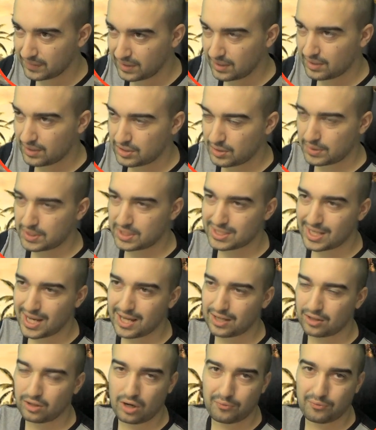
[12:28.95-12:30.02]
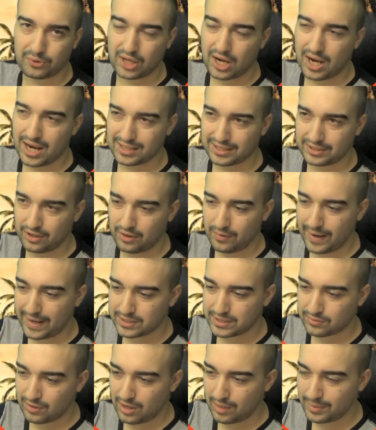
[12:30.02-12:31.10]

So it started off with hardly no ads, right?